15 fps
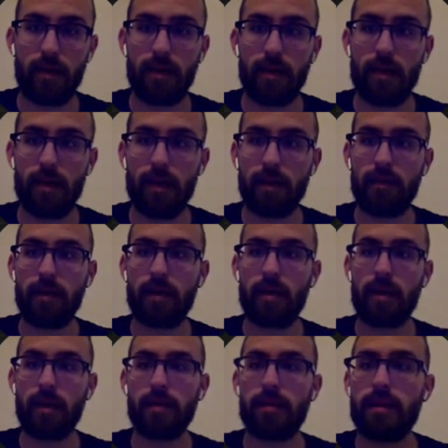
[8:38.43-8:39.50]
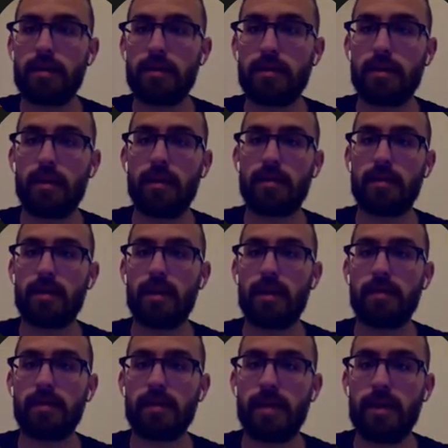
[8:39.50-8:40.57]
And then finally, this dot
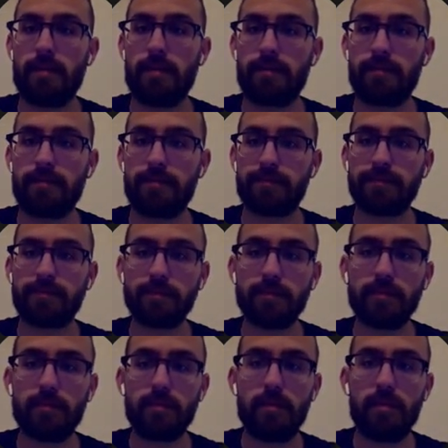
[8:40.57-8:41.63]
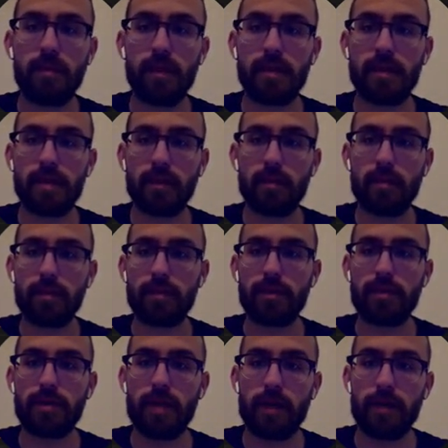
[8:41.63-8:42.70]
timestamp is equal to
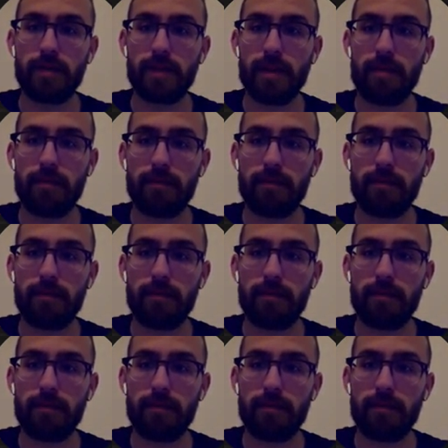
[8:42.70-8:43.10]
timestamp.